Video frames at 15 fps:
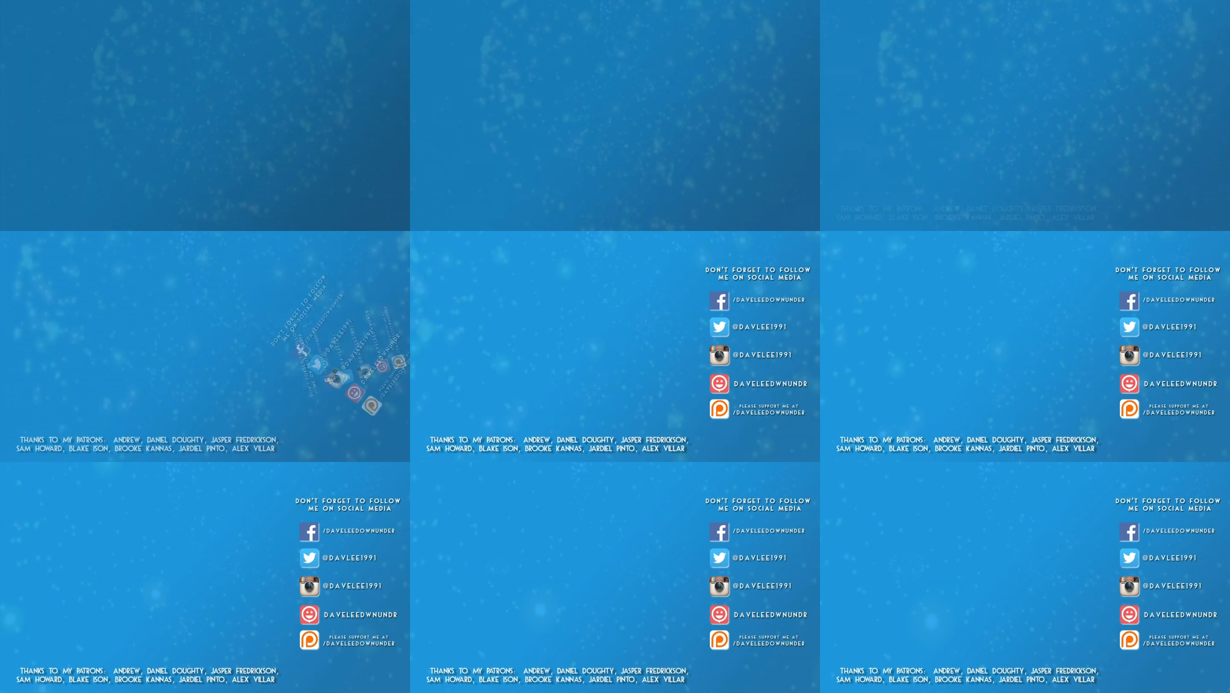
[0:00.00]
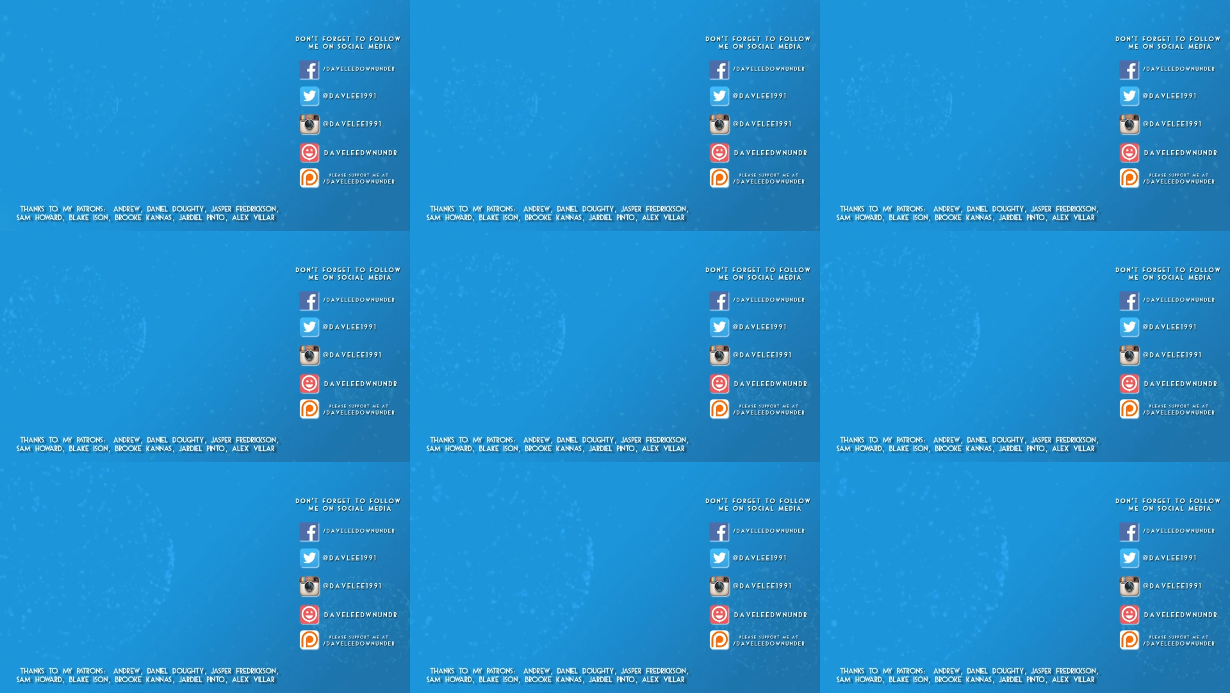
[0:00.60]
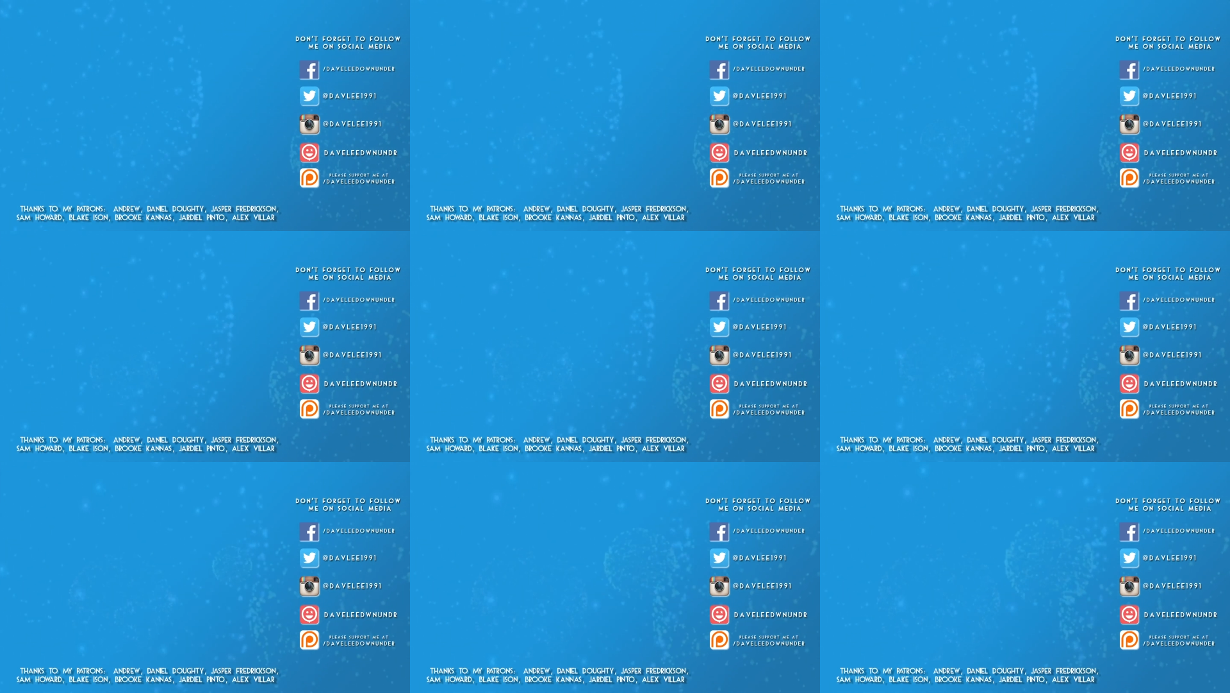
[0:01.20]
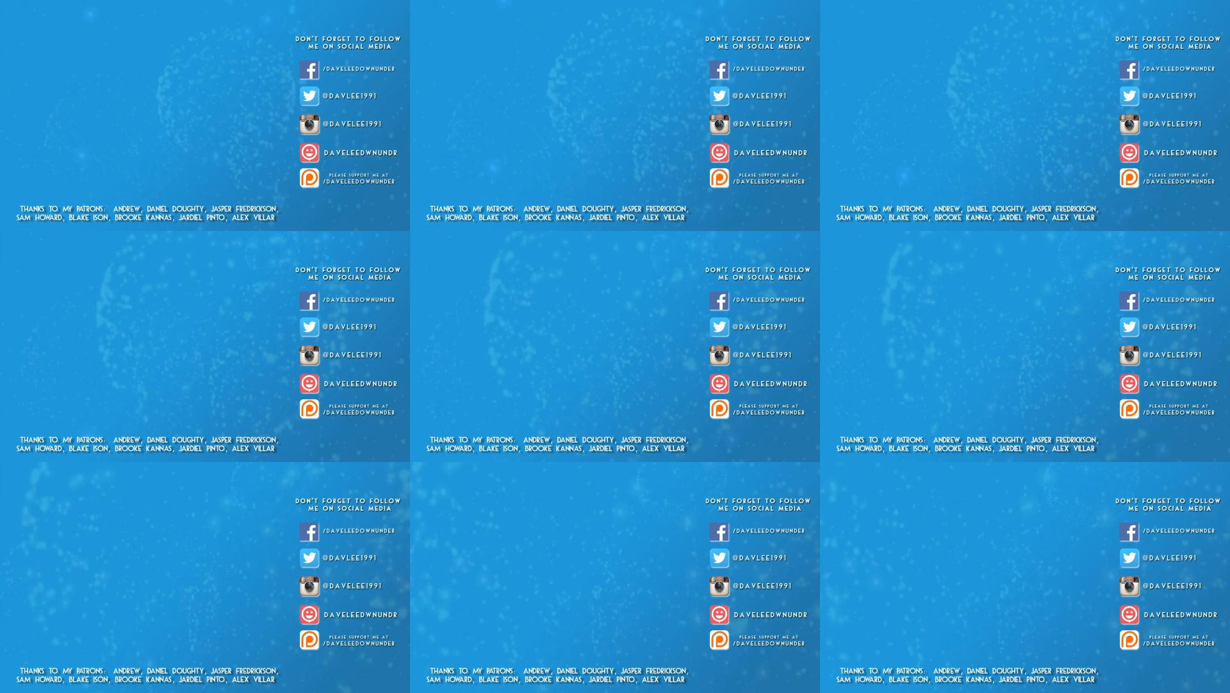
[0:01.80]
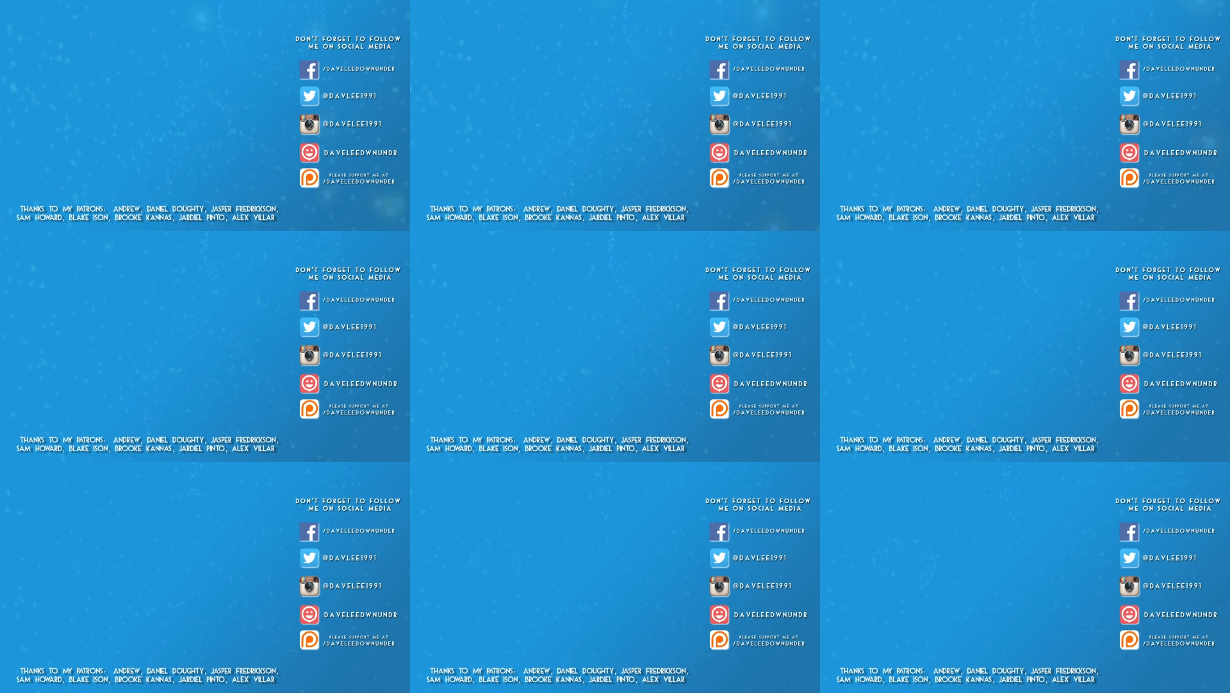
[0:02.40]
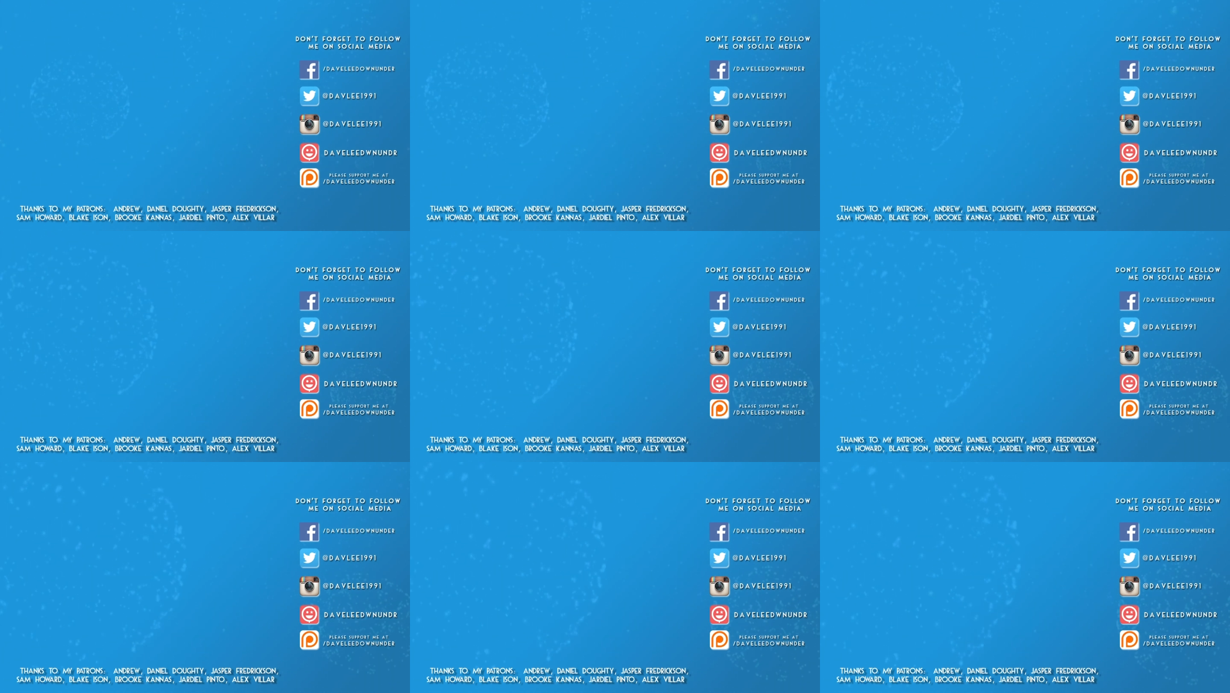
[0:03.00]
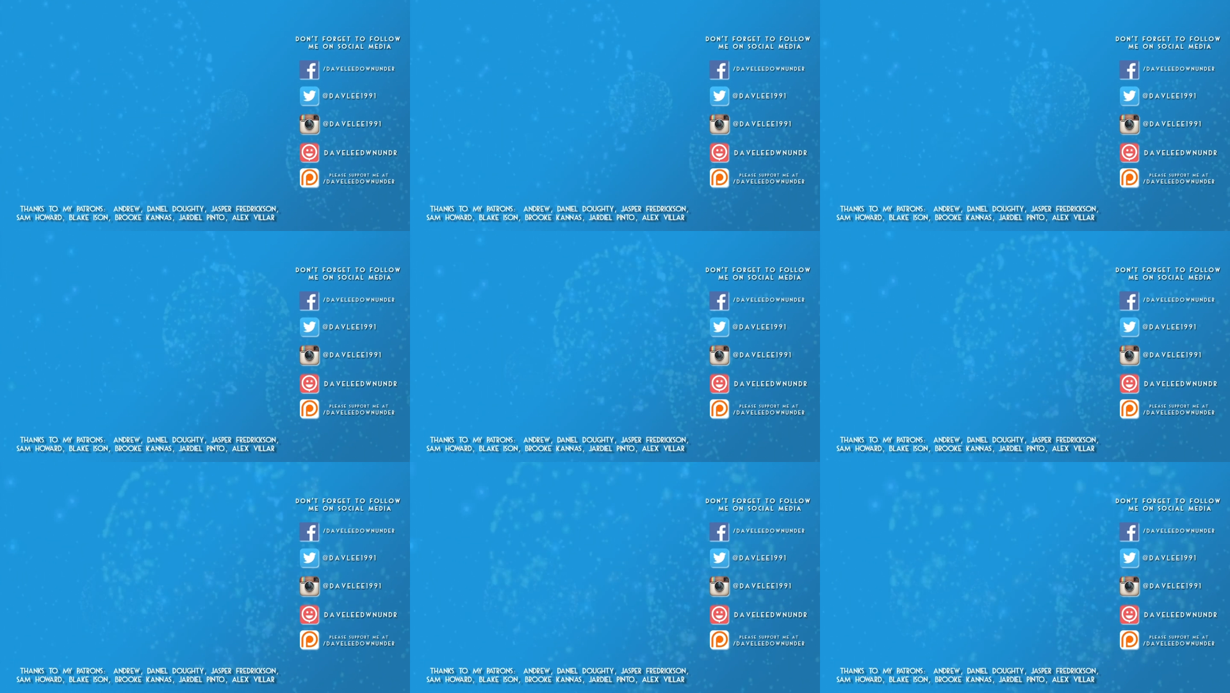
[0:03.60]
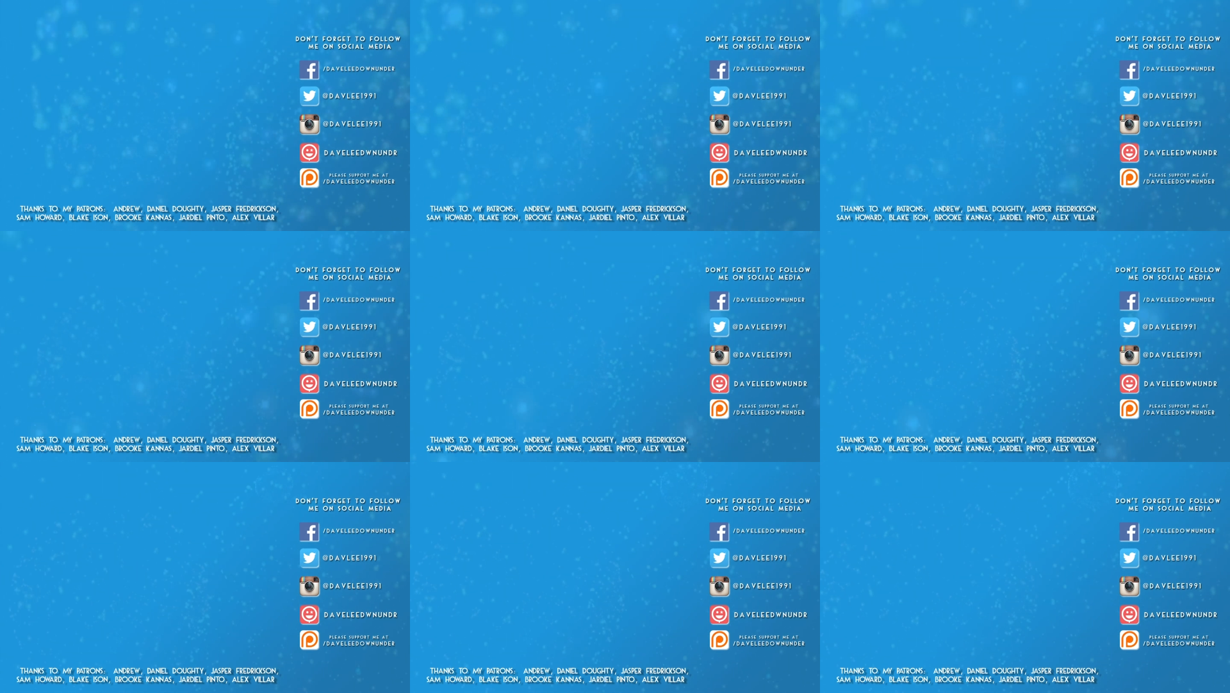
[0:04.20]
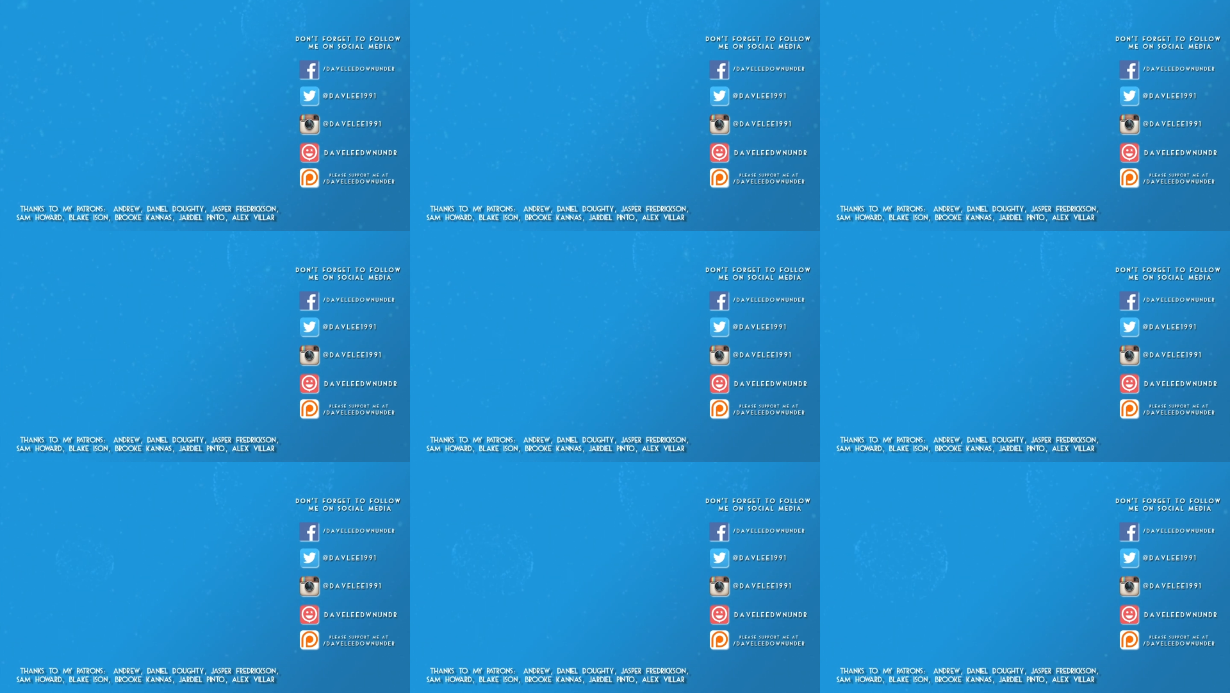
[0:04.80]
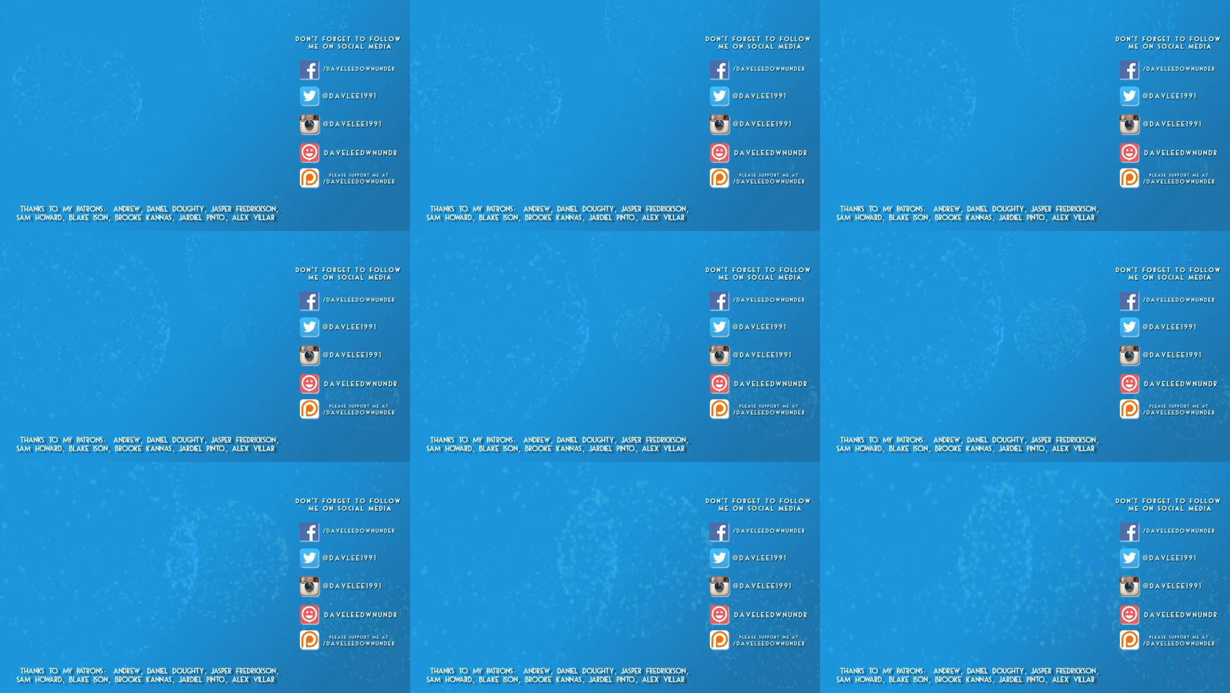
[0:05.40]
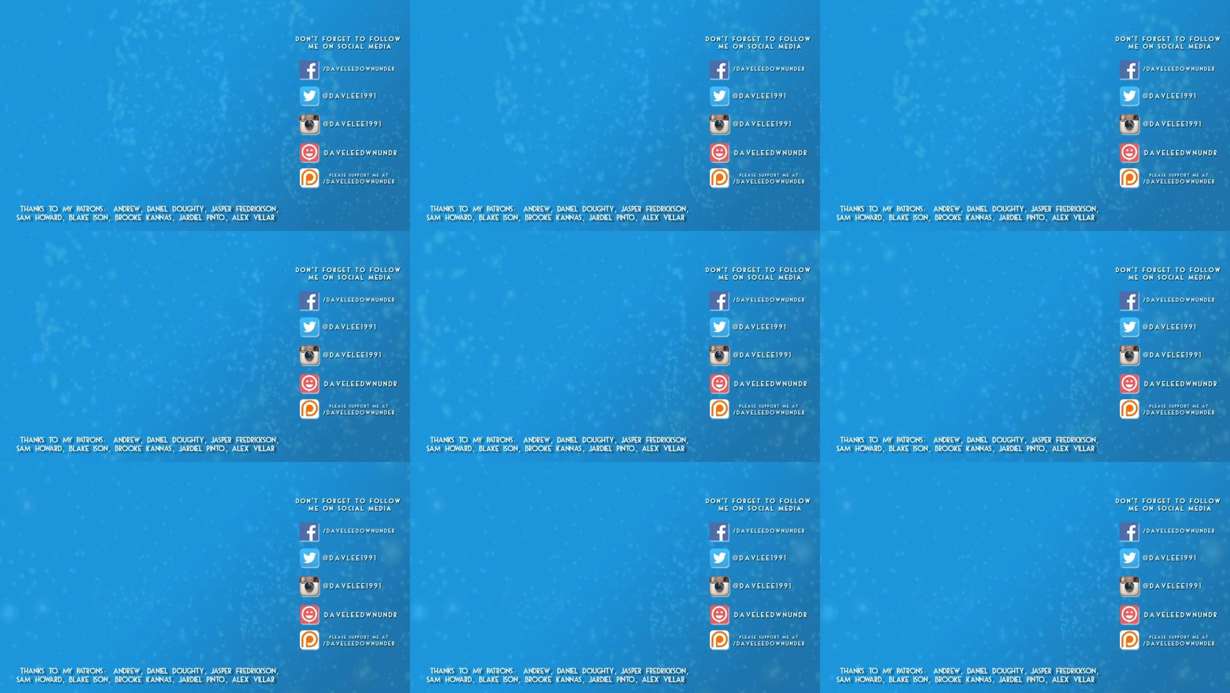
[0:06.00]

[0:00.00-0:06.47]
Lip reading: Nobody's mouth can be seen.